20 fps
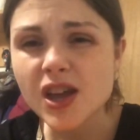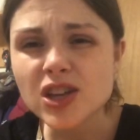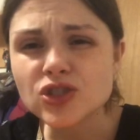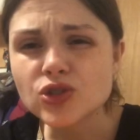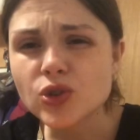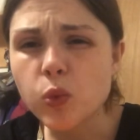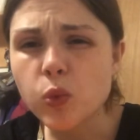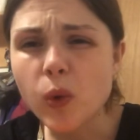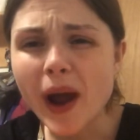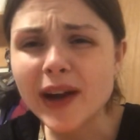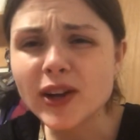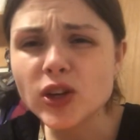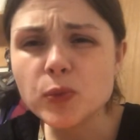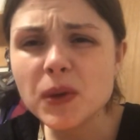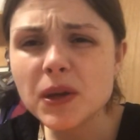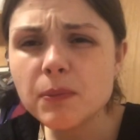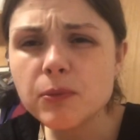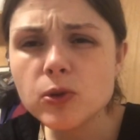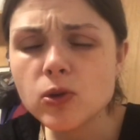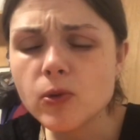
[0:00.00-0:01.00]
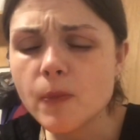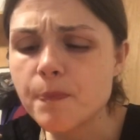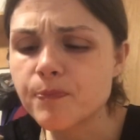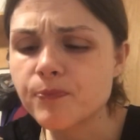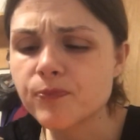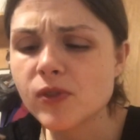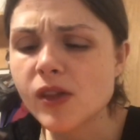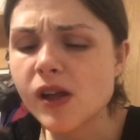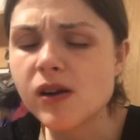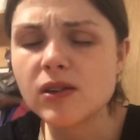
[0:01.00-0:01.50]
So why do people,
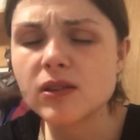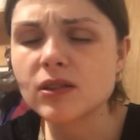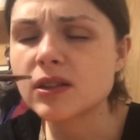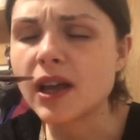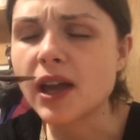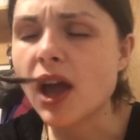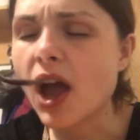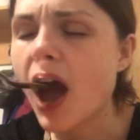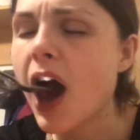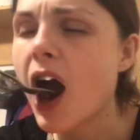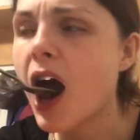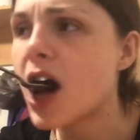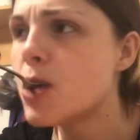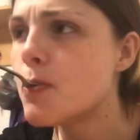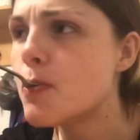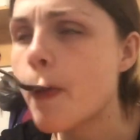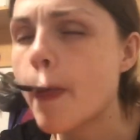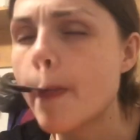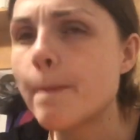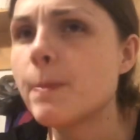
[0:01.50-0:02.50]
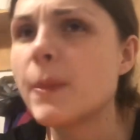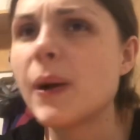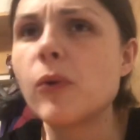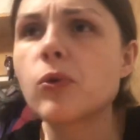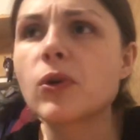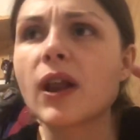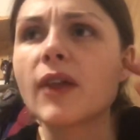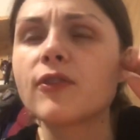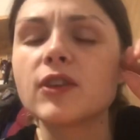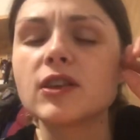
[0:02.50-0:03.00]
like, I
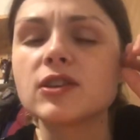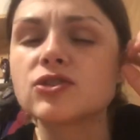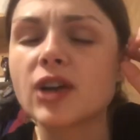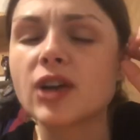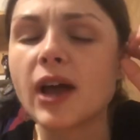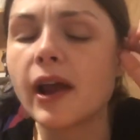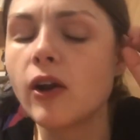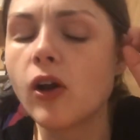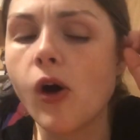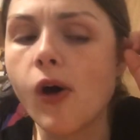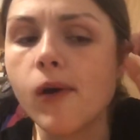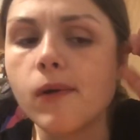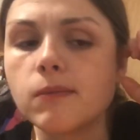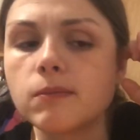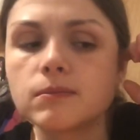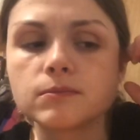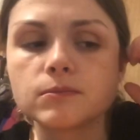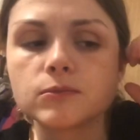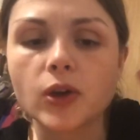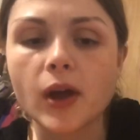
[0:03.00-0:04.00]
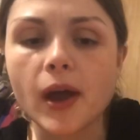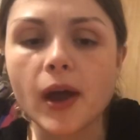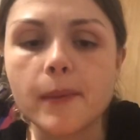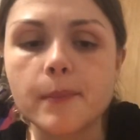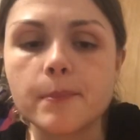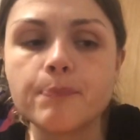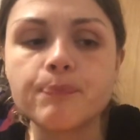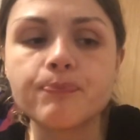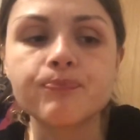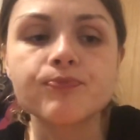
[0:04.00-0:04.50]
don't get this at all, okay?
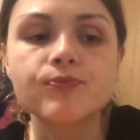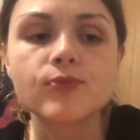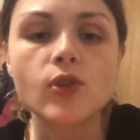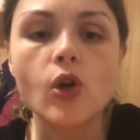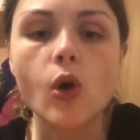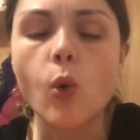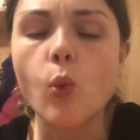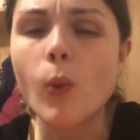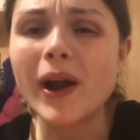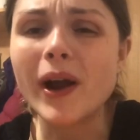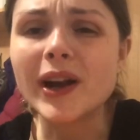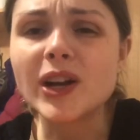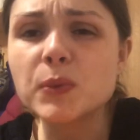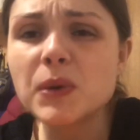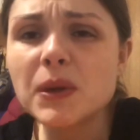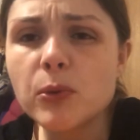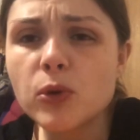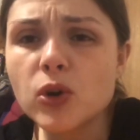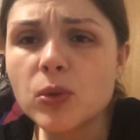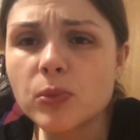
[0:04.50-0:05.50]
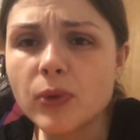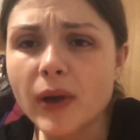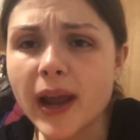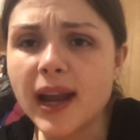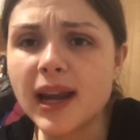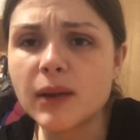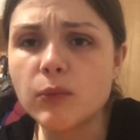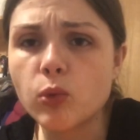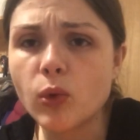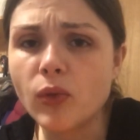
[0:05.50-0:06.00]
Why do people
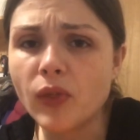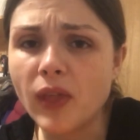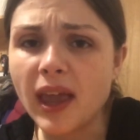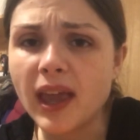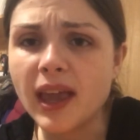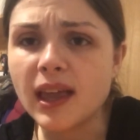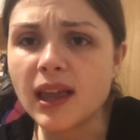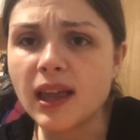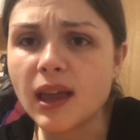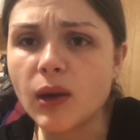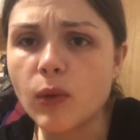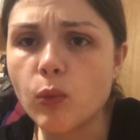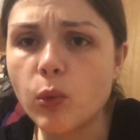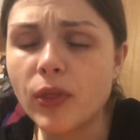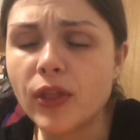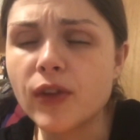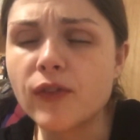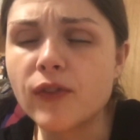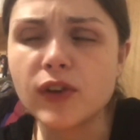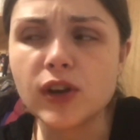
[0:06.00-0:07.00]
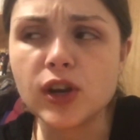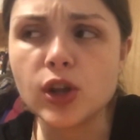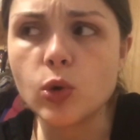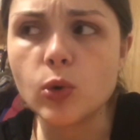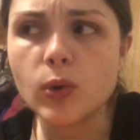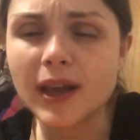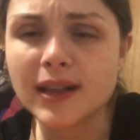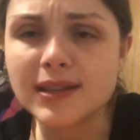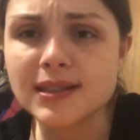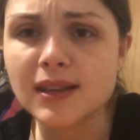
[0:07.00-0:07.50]
complain when they, when their
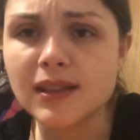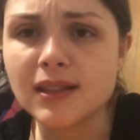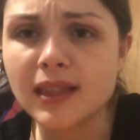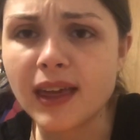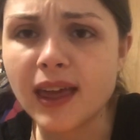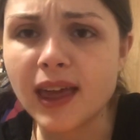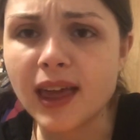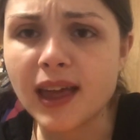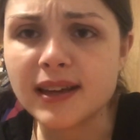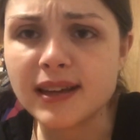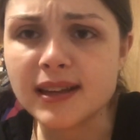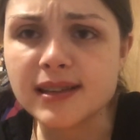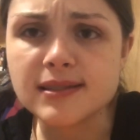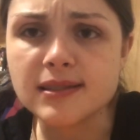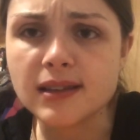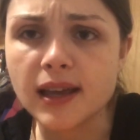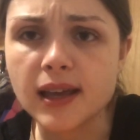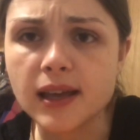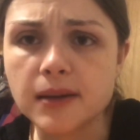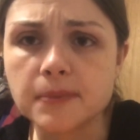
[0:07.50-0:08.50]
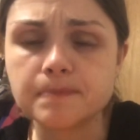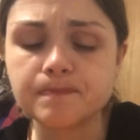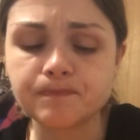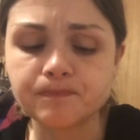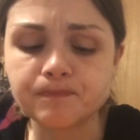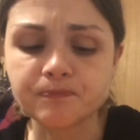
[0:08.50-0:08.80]
video gets, a, like, a dislike?